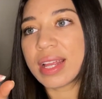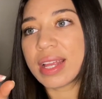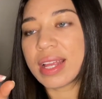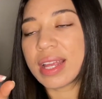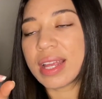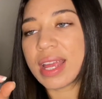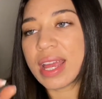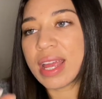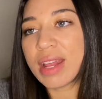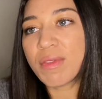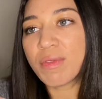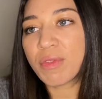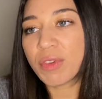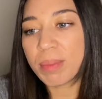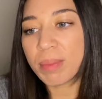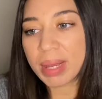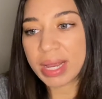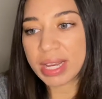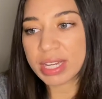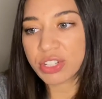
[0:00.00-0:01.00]

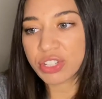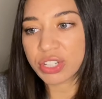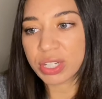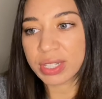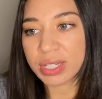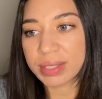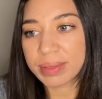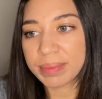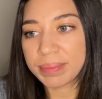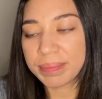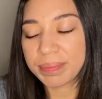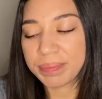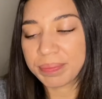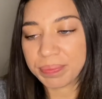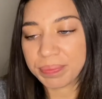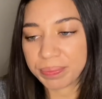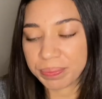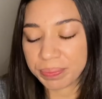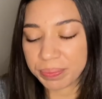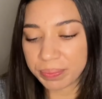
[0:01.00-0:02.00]
information
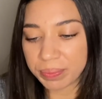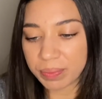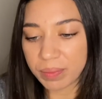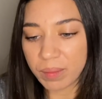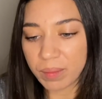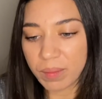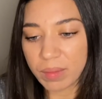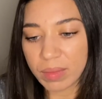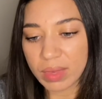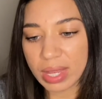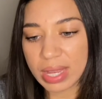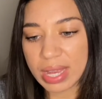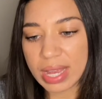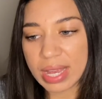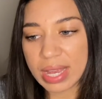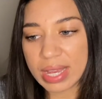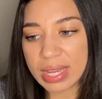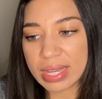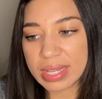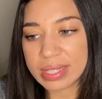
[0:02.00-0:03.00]

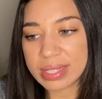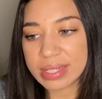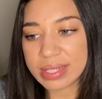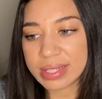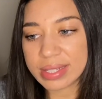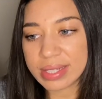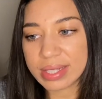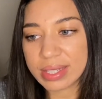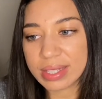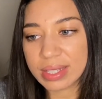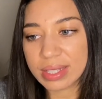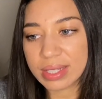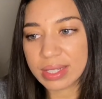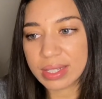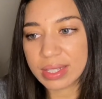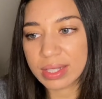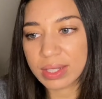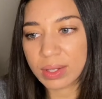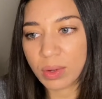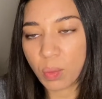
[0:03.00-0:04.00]
is
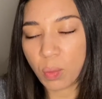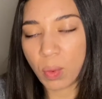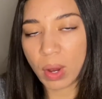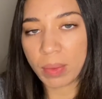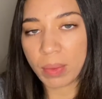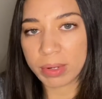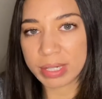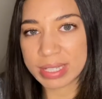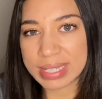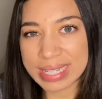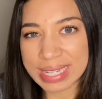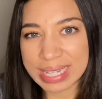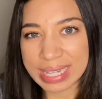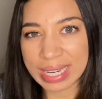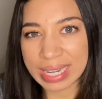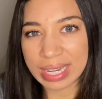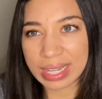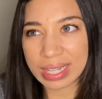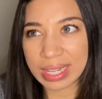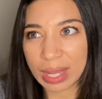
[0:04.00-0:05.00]
what we're
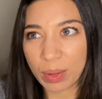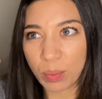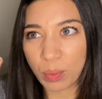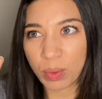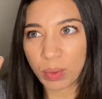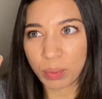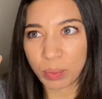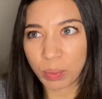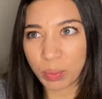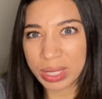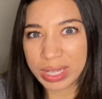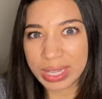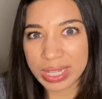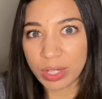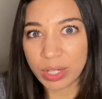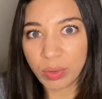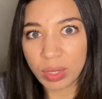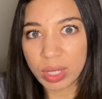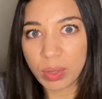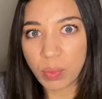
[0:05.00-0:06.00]
seeking. Like we
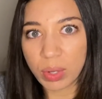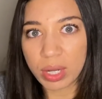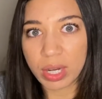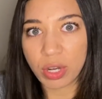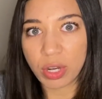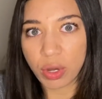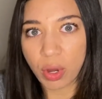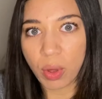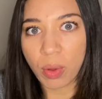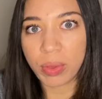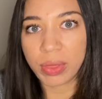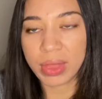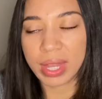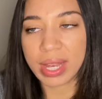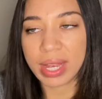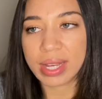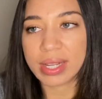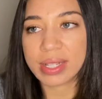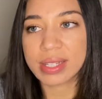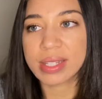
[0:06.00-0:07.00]
literally want to know
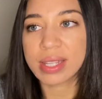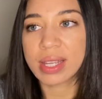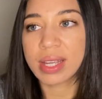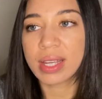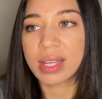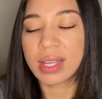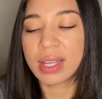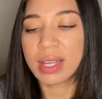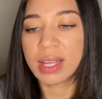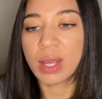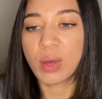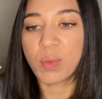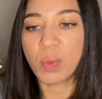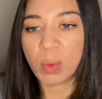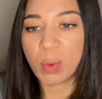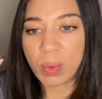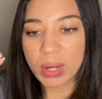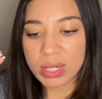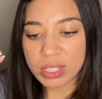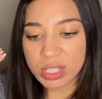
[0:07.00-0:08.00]
things. We
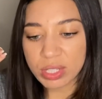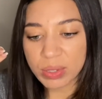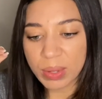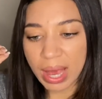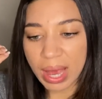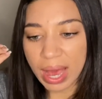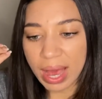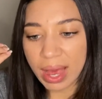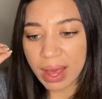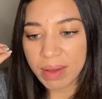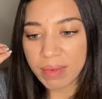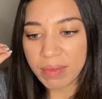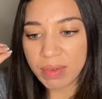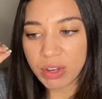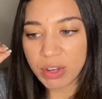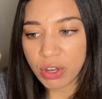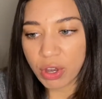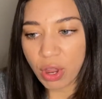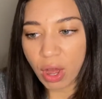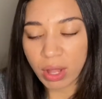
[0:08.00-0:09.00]
want to have
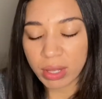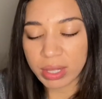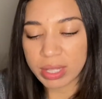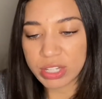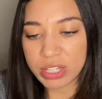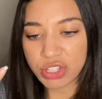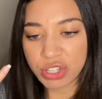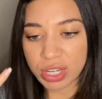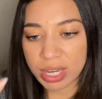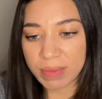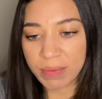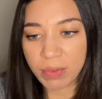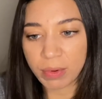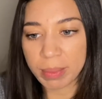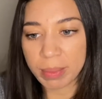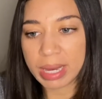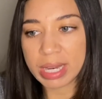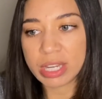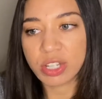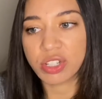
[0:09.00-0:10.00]
knowledge and
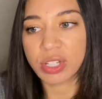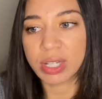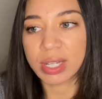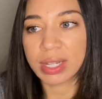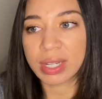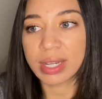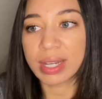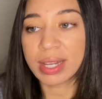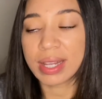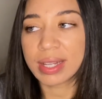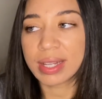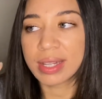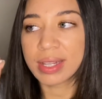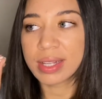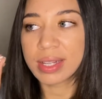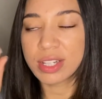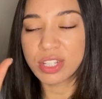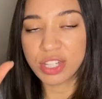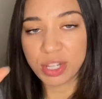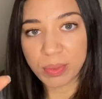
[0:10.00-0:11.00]
information
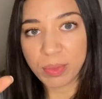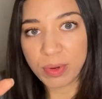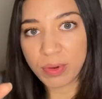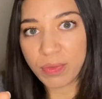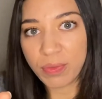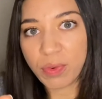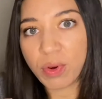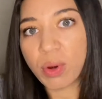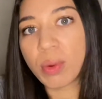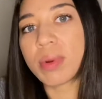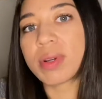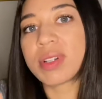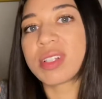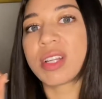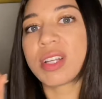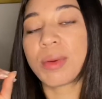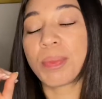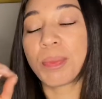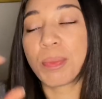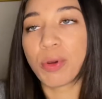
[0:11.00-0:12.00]
to move forward, to
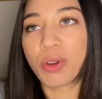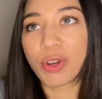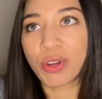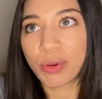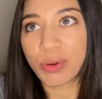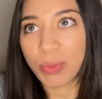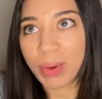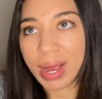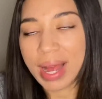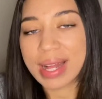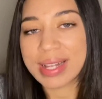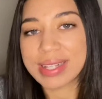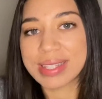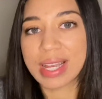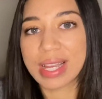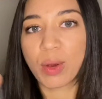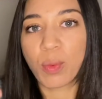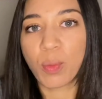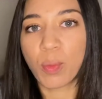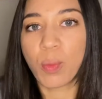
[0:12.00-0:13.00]
progress.
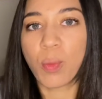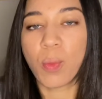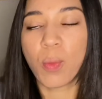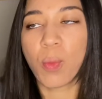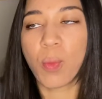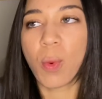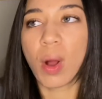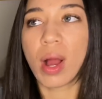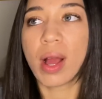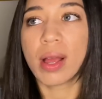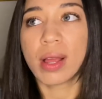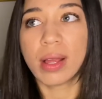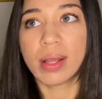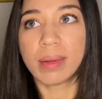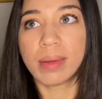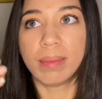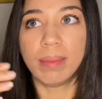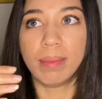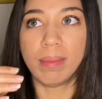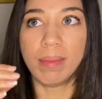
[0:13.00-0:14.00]
Like,
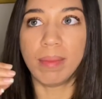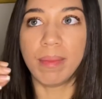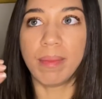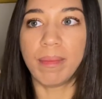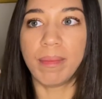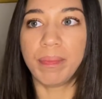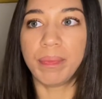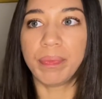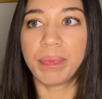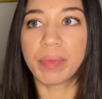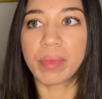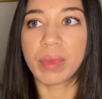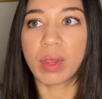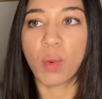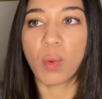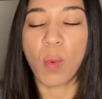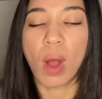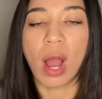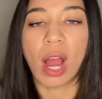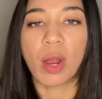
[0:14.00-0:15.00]

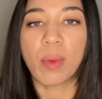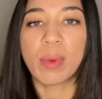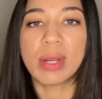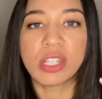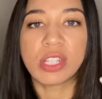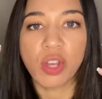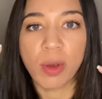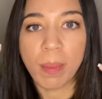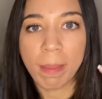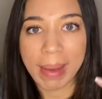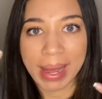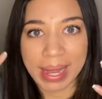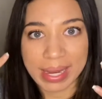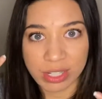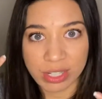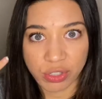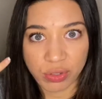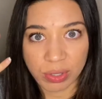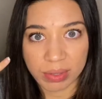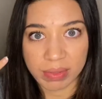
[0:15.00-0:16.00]
why are we so mind
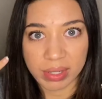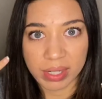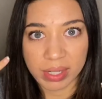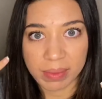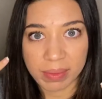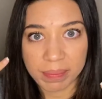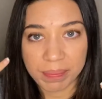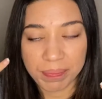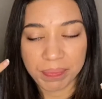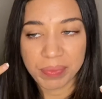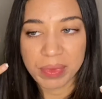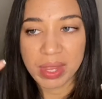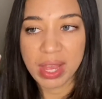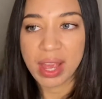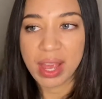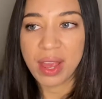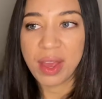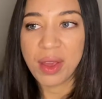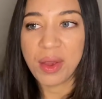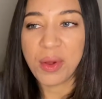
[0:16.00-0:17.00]
driven?
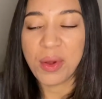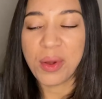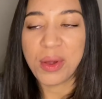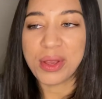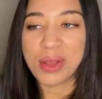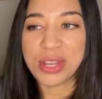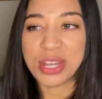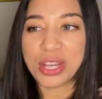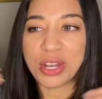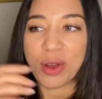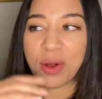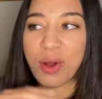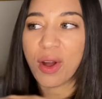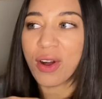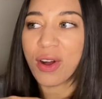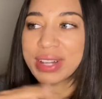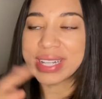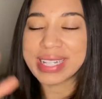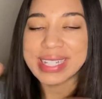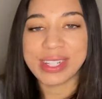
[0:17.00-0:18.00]
You know, all
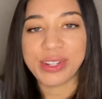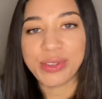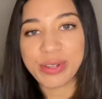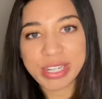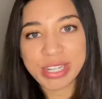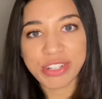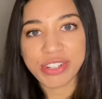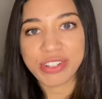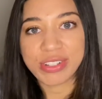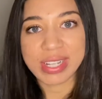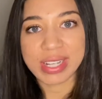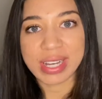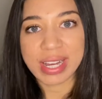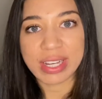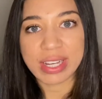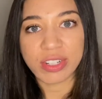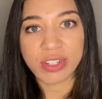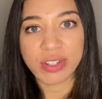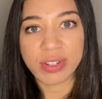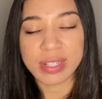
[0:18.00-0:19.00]
these creatures in
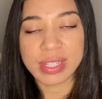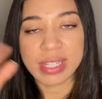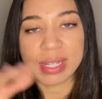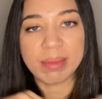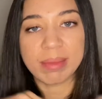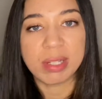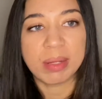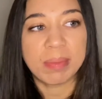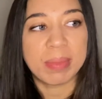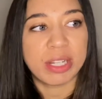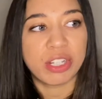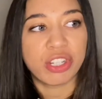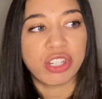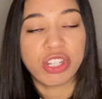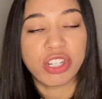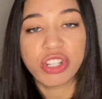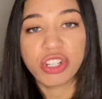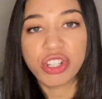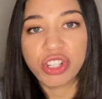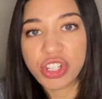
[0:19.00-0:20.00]
nature seem to be
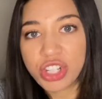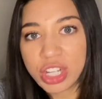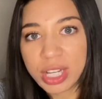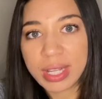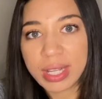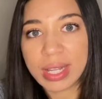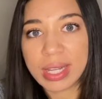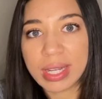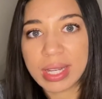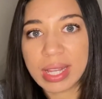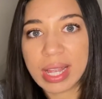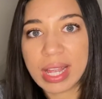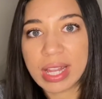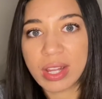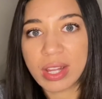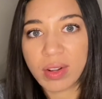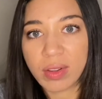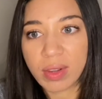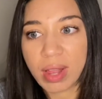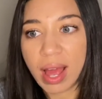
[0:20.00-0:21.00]
just chilling in
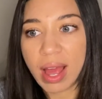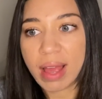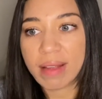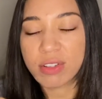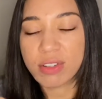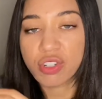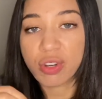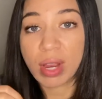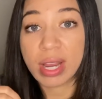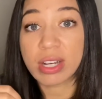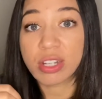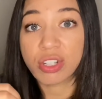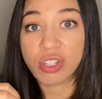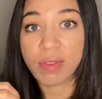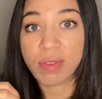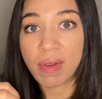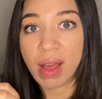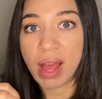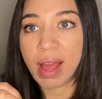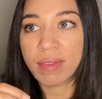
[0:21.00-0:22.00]
their lives, trying to
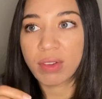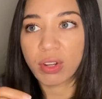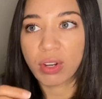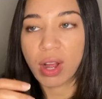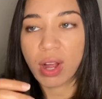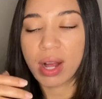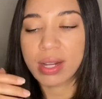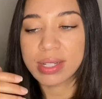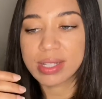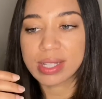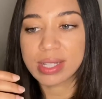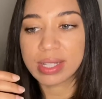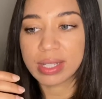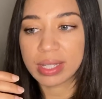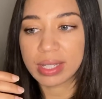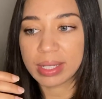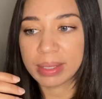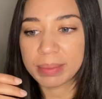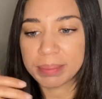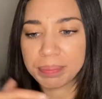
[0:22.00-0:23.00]
survive. They're
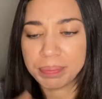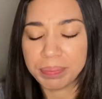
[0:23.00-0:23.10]
constantly